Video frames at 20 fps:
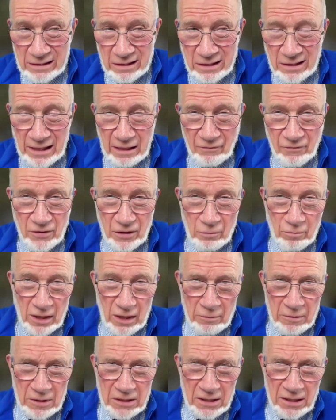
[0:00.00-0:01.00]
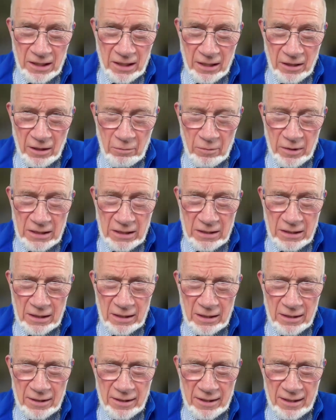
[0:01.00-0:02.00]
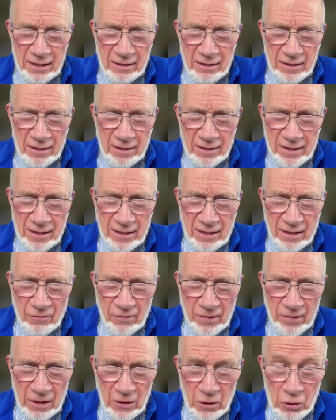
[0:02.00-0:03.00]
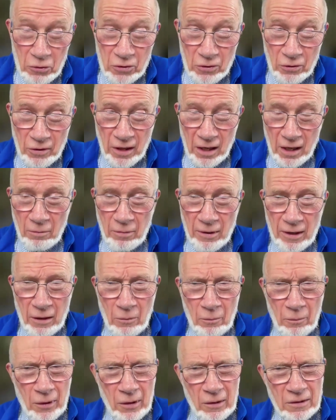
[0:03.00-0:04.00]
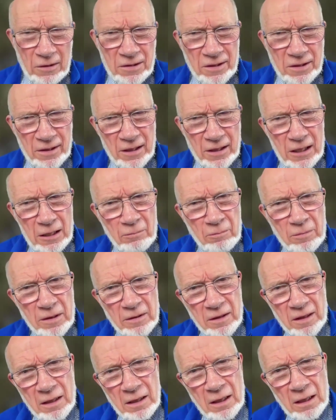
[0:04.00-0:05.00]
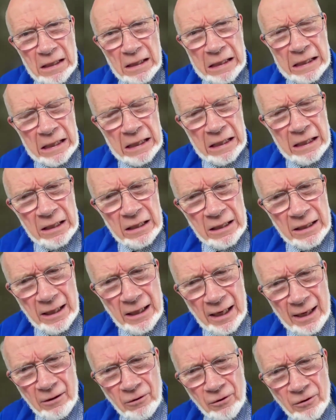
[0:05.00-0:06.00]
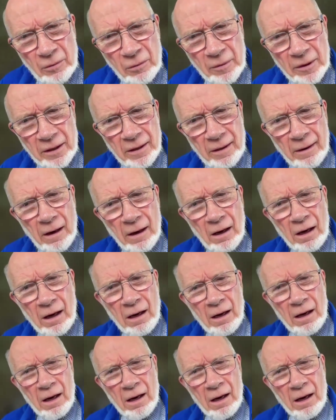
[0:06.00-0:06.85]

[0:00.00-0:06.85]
The day after, you might be sitting in a meeting at DFE and you're talking about policy, and you'd be thinking, now, hang on a minute,